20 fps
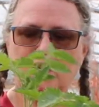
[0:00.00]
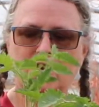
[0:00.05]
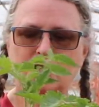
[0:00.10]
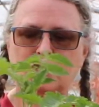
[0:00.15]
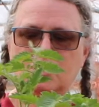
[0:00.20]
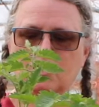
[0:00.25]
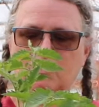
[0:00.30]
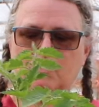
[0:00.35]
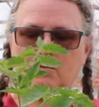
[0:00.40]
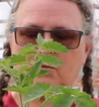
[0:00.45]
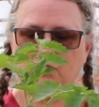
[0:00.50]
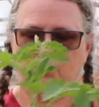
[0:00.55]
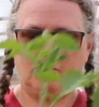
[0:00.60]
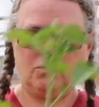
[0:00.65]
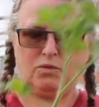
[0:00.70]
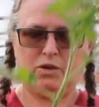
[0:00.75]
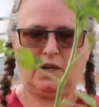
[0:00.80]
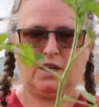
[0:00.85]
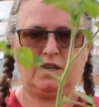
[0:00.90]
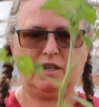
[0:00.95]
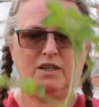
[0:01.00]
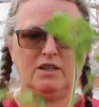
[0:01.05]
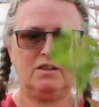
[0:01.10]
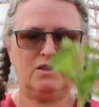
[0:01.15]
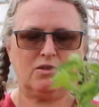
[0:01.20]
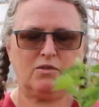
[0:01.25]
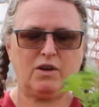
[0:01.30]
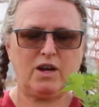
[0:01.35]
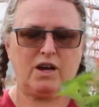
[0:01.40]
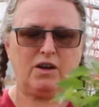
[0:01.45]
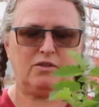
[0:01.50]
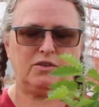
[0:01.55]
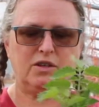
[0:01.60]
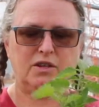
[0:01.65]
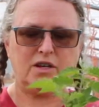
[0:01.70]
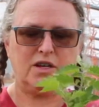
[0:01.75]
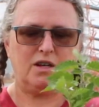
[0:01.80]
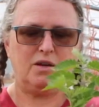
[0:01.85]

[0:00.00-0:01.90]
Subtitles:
So get it in the ground,